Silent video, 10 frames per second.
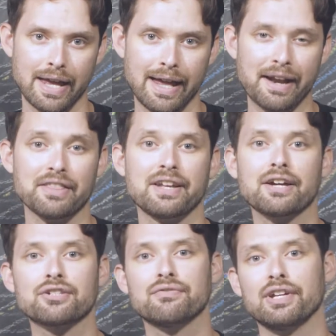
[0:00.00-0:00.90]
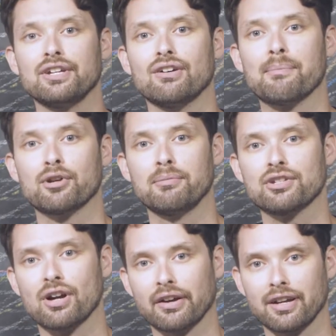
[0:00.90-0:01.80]
And in the next video, I'm going to be
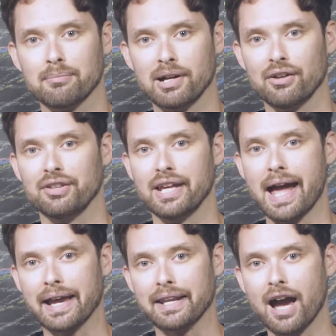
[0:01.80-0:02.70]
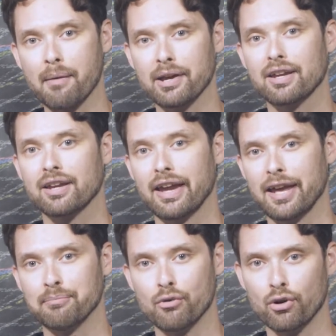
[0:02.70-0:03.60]
talking about the economic
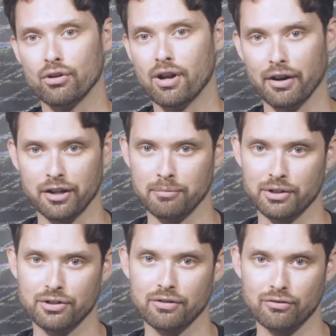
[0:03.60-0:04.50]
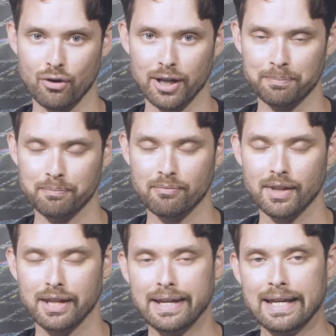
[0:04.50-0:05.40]
and moral arguments for it.
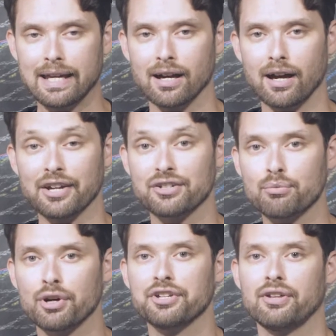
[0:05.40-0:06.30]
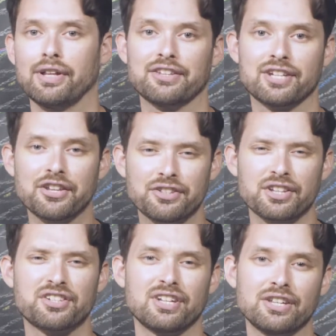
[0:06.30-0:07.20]
I should warn you, though, that since
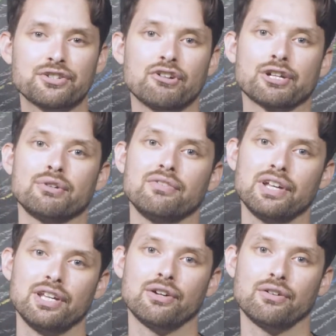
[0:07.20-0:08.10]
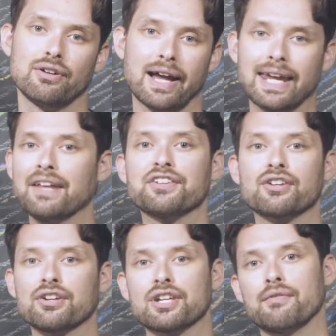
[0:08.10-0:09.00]
this is an introductory video, I can't
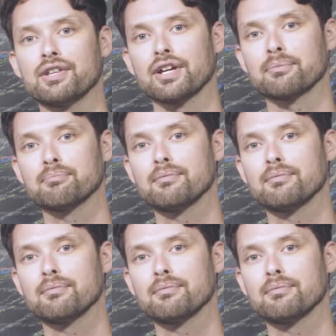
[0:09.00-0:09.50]
discuss everything.